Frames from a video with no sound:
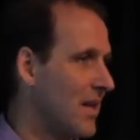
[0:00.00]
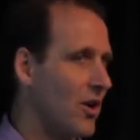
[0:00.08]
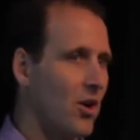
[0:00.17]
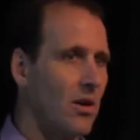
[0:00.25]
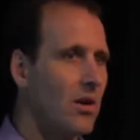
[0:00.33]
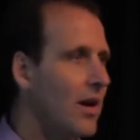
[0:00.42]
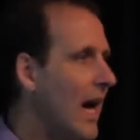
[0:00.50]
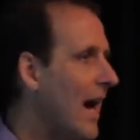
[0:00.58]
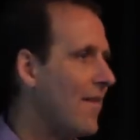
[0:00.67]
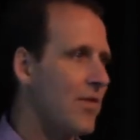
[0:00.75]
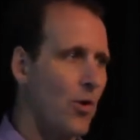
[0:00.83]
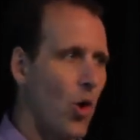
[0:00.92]
that
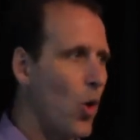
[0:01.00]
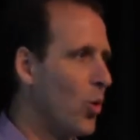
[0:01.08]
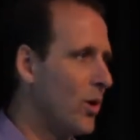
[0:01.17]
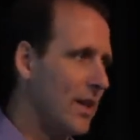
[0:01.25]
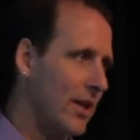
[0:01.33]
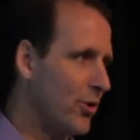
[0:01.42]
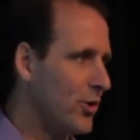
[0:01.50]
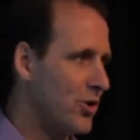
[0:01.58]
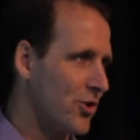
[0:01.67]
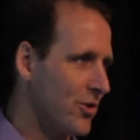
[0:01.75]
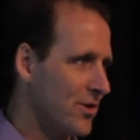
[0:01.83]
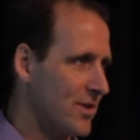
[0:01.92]
have their own
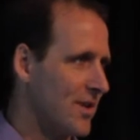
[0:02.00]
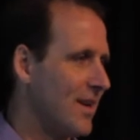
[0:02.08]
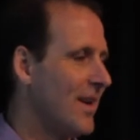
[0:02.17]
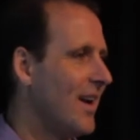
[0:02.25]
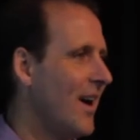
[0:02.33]
literatures